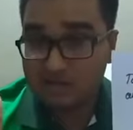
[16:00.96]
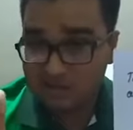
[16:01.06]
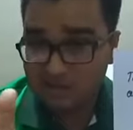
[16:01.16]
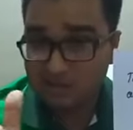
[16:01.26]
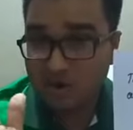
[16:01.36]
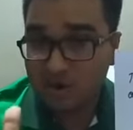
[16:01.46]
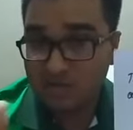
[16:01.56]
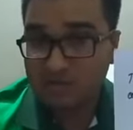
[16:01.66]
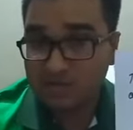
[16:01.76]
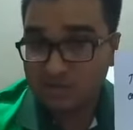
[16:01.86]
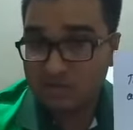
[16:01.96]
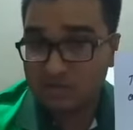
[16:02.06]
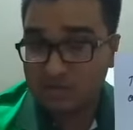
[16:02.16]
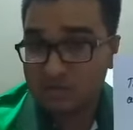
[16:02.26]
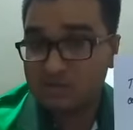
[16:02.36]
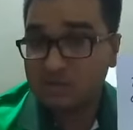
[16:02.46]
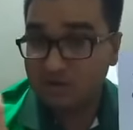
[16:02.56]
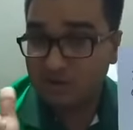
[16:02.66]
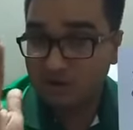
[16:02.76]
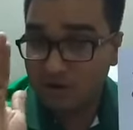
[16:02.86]
is one of the duties
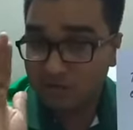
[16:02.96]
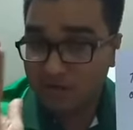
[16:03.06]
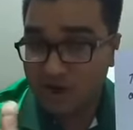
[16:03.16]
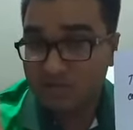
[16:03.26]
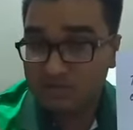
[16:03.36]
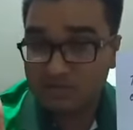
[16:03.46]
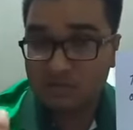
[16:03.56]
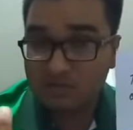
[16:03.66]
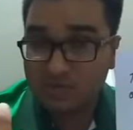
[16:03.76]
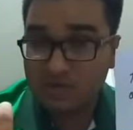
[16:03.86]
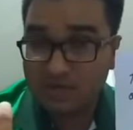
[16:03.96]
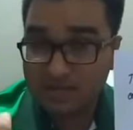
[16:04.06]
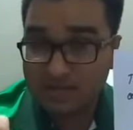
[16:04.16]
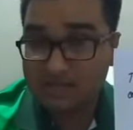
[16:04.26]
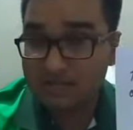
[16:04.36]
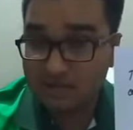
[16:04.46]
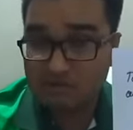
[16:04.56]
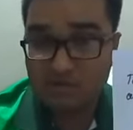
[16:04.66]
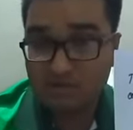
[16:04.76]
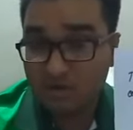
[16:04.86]
or functions of the election
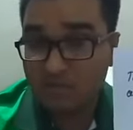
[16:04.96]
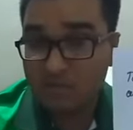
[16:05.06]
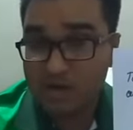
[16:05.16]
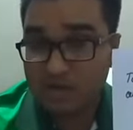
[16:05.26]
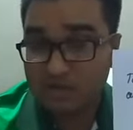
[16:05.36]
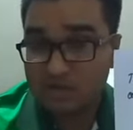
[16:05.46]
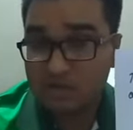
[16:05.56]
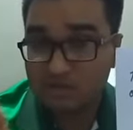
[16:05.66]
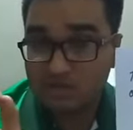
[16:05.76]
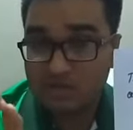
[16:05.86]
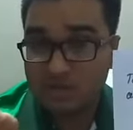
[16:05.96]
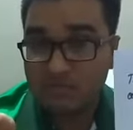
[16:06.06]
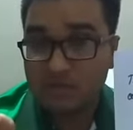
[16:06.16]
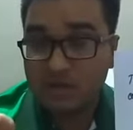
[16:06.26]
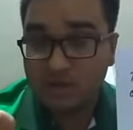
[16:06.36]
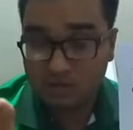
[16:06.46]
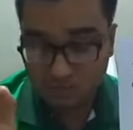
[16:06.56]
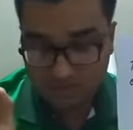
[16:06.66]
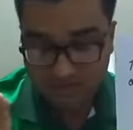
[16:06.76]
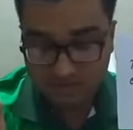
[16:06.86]
commission of Bangladesh, to give
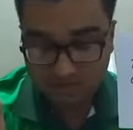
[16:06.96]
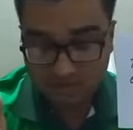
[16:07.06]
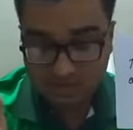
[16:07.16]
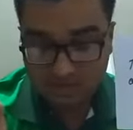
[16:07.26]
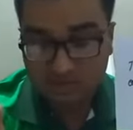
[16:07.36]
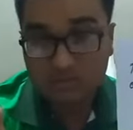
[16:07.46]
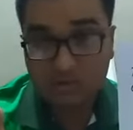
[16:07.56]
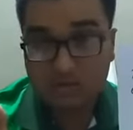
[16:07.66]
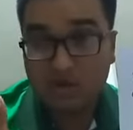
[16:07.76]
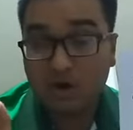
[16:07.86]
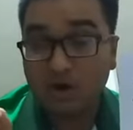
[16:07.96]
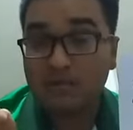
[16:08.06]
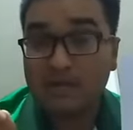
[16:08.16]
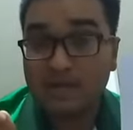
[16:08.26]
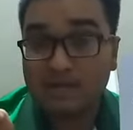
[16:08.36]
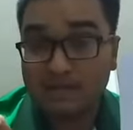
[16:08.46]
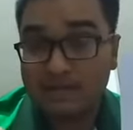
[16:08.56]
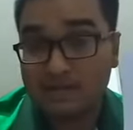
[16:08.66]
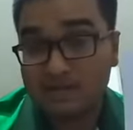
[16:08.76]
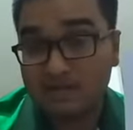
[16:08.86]
specific symbols of
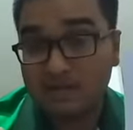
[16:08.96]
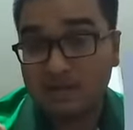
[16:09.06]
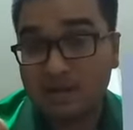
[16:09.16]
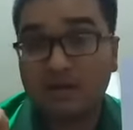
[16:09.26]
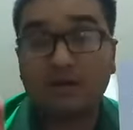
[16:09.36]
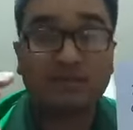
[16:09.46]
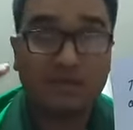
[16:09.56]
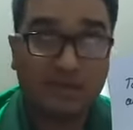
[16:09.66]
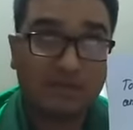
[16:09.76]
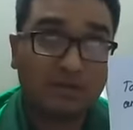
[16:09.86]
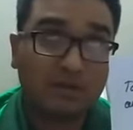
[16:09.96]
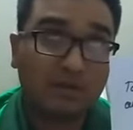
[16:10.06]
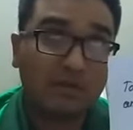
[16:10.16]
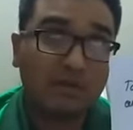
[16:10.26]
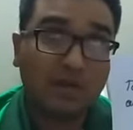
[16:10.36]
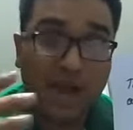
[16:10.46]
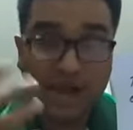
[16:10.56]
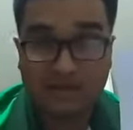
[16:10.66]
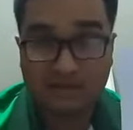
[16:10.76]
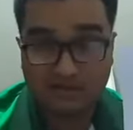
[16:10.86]
each
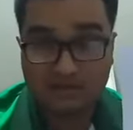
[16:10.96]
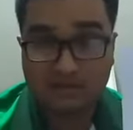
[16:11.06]
candidates